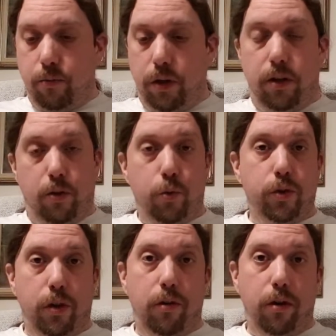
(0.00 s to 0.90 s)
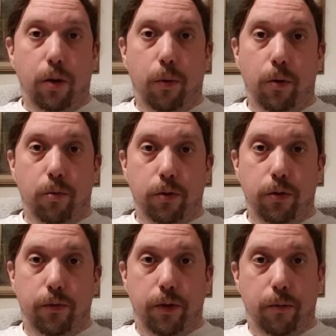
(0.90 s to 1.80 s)
which is also a World War
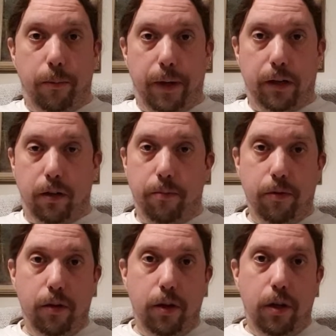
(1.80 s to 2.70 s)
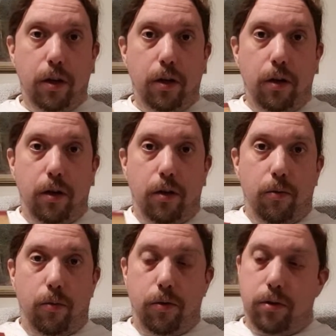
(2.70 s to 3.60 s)
II film I picked up,
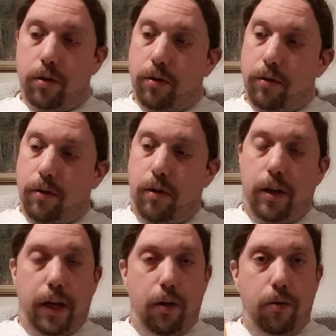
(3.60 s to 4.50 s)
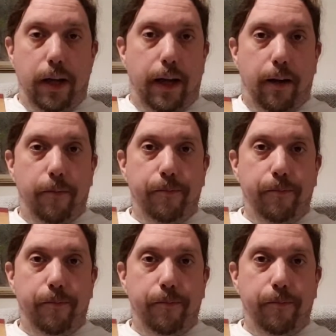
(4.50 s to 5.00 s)
was They Who Dare.